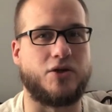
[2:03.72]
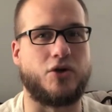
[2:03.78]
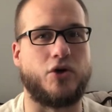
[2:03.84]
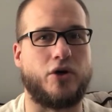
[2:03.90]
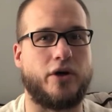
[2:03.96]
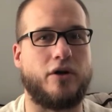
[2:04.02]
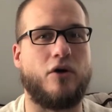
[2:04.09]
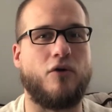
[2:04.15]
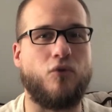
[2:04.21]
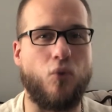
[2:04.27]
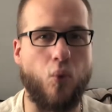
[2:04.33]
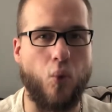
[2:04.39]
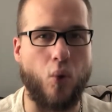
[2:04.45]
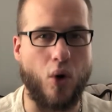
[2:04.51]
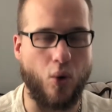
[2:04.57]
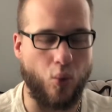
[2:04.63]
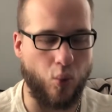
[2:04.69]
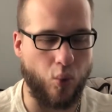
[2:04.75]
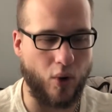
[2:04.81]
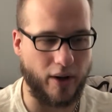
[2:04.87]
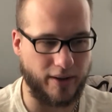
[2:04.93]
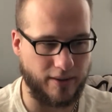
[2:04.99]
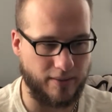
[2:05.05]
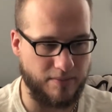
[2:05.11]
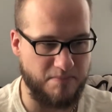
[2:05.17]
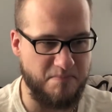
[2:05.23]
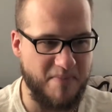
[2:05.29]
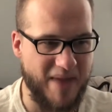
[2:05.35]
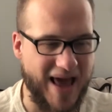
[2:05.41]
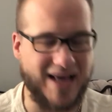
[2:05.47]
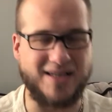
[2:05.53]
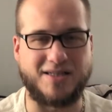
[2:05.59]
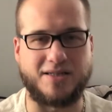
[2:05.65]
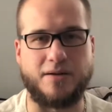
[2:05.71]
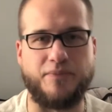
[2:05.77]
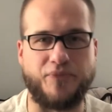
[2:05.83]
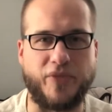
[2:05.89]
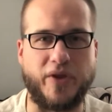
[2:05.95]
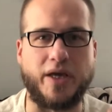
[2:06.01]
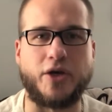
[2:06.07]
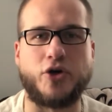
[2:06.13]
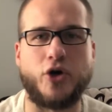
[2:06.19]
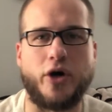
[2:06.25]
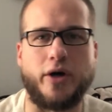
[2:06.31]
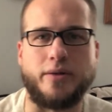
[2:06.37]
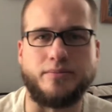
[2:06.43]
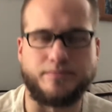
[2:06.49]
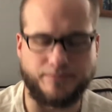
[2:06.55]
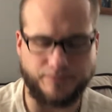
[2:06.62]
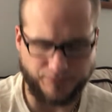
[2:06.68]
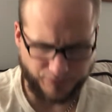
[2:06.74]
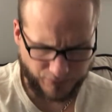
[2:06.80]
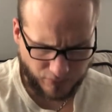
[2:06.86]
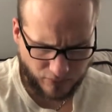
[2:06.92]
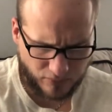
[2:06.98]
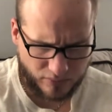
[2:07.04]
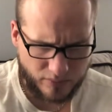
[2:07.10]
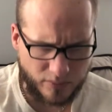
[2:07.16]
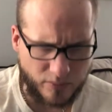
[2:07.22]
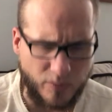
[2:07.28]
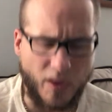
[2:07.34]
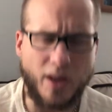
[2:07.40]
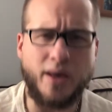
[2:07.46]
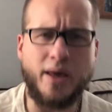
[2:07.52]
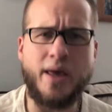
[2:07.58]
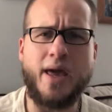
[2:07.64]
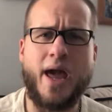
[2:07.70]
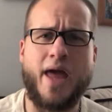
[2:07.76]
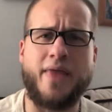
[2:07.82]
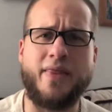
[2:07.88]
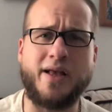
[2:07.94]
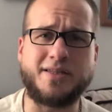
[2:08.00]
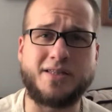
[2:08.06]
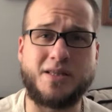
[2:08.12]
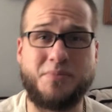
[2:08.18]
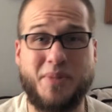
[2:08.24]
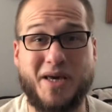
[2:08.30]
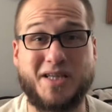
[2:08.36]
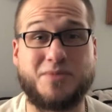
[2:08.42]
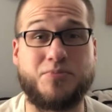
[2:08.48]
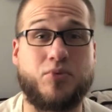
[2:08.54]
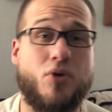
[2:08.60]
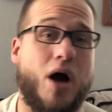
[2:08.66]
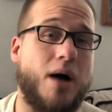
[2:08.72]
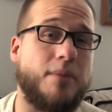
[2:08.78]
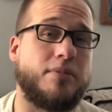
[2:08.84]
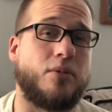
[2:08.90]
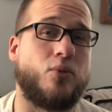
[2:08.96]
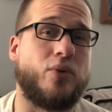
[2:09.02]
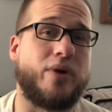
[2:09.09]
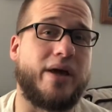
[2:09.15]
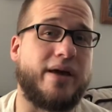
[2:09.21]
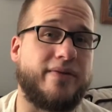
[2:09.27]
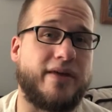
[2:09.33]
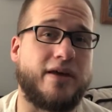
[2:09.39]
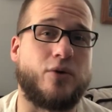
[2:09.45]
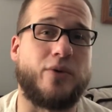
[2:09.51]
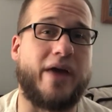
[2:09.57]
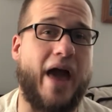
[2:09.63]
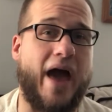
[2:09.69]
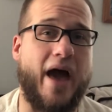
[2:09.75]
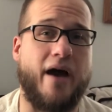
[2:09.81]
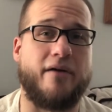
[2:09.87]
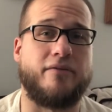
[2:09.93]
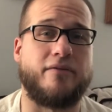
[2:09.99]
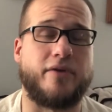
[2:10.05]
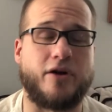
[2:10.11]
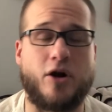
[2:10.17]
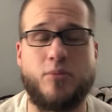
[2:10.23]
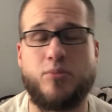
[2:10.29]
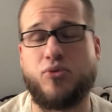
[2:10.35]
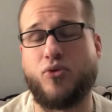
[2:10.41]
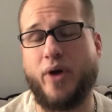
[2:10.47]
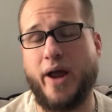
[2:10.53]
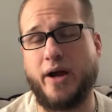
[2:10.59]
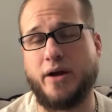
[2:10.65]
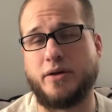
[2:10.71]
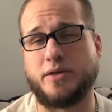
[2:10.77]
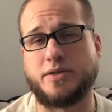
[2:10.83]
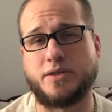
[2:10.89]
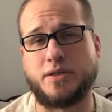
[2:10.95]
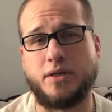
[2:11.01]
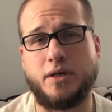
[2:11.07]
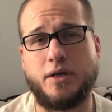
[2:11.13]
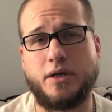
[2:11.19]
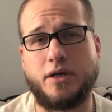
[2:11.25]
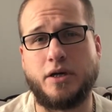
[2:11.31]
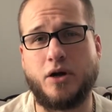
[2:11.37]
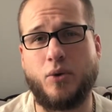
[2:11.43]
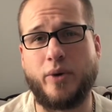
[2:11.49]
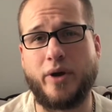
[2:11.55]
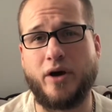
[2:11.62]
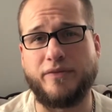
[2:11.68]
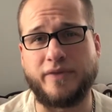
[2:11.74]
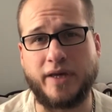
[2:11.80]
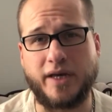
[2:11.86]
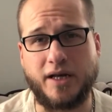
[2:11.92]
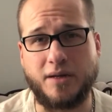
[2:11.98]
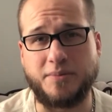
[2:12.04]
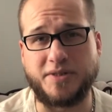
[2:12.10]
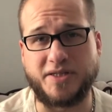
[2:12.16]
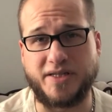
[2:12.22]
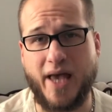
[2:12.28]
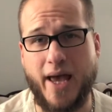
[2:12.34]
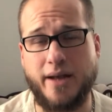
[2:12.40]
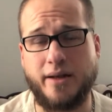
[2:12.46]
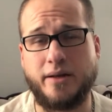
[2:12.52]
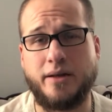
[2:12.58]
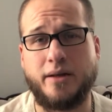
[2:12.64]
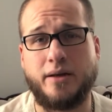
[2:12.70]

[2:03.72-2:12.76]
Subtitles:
good, of what makes something good. And that's the biggest problem we think we have in our prayers. You know, we often get upset